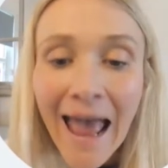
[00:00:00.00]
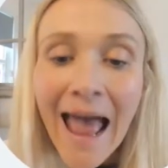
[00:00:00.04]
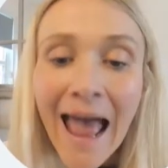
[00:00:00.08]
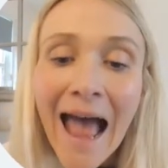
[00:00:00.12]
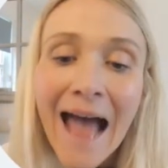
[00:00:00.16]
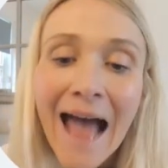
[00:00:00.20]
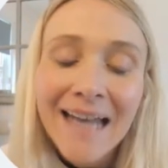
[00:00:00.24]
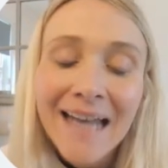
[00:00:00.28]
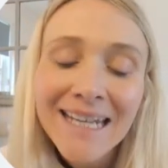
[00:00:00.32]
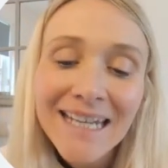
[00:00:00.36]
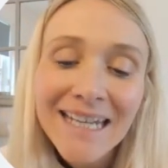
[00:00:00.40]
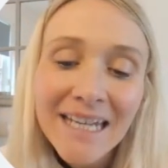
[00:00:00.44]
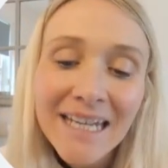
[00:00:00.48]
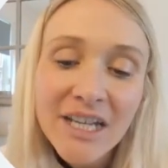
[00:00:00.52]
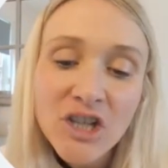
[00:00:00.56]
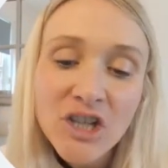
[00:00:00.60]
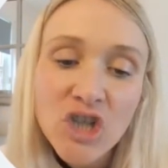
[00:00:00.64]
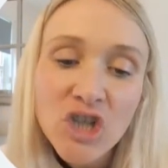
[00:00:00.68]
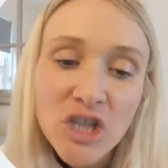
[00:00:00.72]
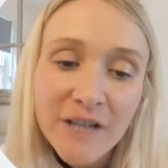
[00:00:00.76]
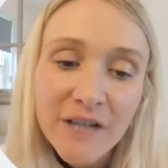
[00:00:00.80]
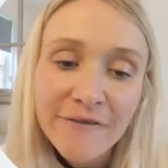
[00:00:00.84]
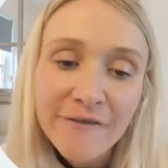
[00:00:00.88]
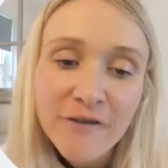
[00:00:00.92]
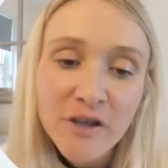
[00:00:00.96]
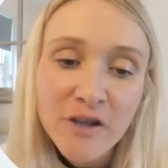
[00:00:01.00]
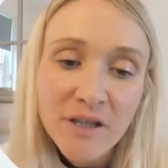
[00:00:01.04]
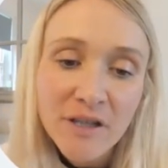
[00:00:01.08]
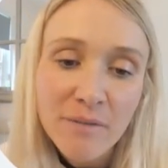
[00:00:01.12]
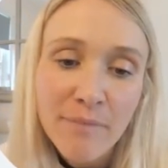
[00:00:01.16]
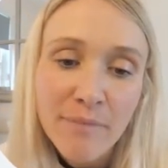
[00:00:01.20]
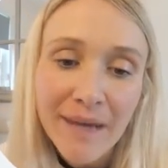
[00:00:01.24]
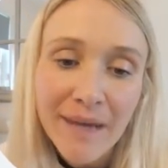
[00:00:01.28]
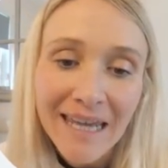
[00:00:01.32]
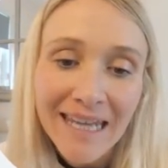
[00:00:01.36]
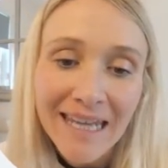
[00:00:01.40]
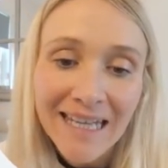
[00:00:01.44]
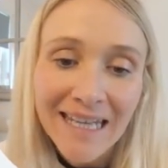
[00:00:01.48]
And each different
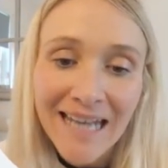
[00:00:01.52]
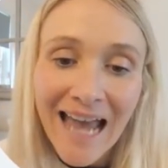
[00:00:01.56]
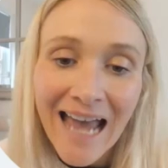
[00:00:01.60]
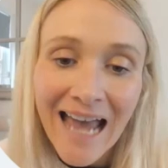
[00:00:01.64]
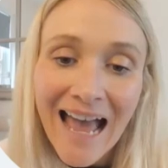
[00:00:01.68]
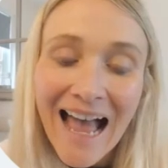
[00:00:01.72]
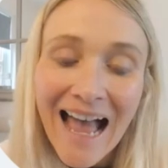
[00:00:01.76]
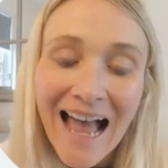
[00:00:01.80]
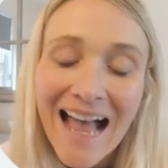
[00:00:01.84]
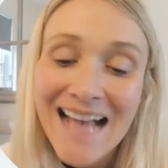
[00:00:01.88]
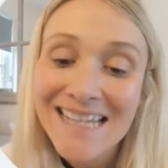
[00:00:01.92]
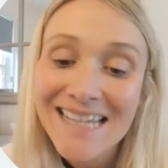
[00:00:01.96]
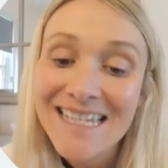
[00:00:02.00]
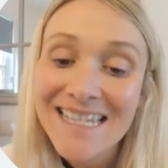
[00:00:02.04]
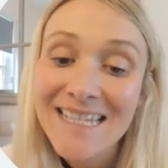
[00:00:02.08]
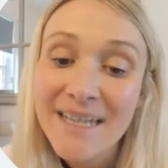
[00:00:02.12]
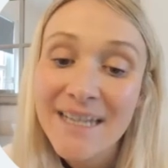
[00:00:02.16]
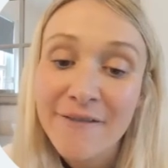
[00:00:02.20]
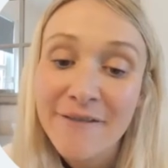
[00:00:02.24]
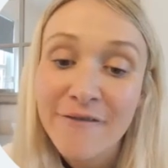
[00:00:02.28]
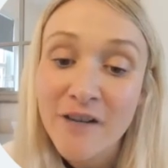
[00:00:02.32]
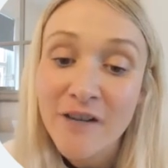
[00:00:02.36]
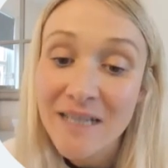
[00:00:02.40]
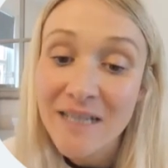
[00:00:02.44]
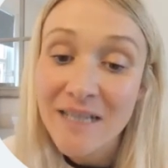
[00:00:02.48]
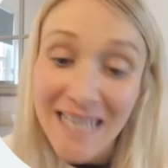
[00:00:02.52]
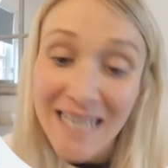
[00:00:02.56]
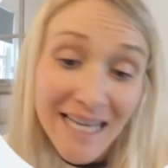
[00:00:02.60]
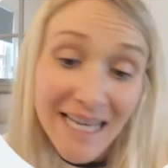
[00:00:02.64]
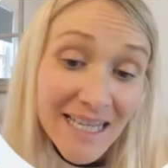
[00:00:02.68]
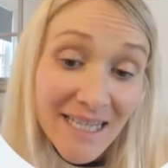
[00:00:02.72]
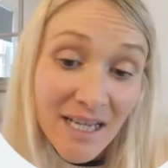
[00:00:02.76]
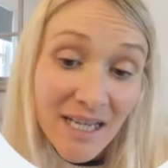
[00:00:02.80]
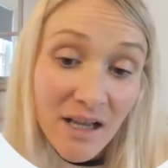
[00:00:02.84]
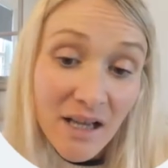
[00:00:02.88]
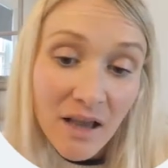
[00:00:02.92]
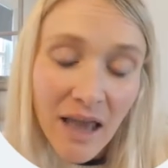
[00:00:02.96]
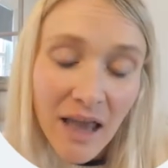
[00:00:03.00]
domain has a different
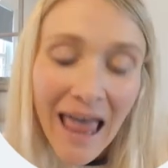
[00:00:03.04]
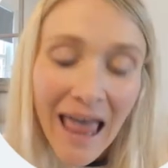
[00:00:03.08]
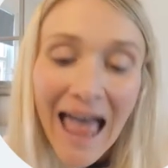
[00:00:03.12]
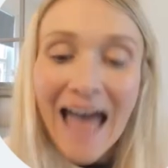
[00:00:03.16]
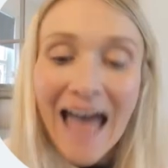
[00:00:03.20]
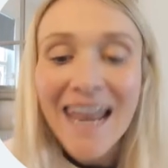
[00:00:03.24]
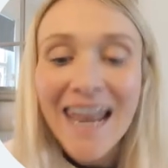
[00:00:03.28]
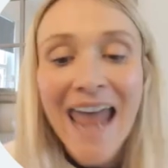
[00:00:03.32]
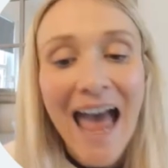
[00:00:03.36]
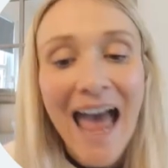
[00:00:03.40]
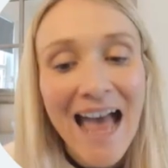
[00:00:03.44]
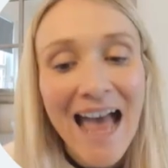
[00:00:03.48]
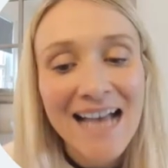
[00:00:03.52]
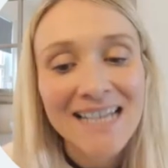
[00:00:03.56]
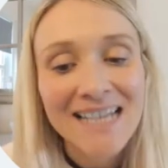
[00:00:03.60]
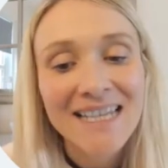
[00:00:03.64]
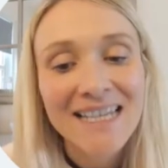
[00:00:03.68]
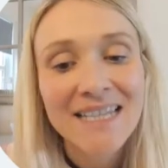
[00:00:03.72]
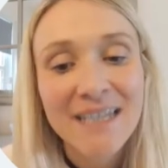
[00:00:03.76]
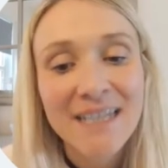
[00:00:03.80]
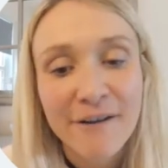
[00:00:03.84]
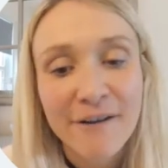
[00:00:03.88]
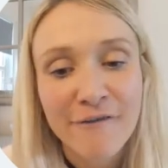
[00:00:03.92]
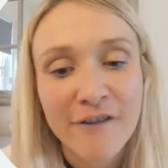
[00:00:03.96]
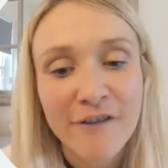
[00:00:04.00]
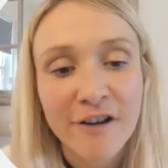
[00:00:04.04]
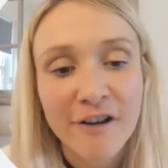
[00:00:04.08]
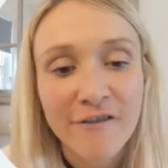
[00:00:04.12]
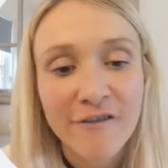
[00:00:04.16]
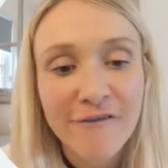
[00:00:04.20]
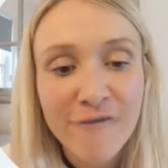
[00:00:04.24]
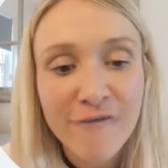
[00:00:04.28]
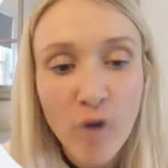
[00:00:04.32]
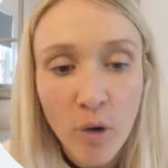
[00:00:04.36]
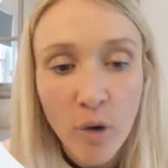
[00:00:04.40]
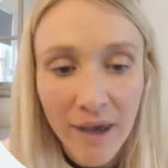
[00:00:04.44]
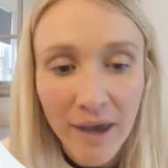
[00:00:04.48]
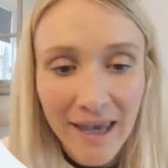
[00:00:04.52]
title and has a different
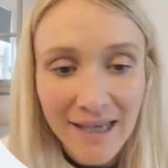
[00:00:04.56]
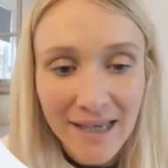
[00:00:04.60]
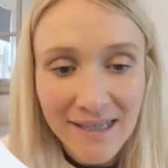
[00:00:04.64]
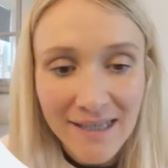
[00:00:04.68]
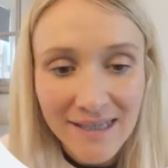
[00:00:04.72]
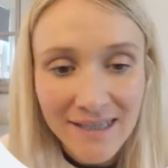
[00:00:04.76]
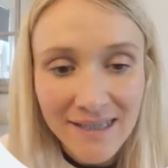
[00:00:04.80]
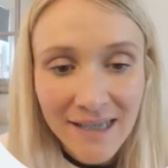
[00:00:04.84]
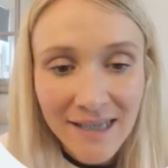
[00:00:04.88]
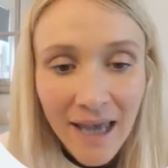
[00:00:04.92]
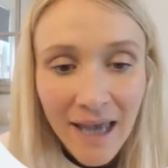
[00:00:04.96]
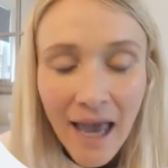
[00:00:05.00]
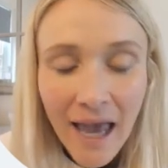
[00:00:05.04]
focus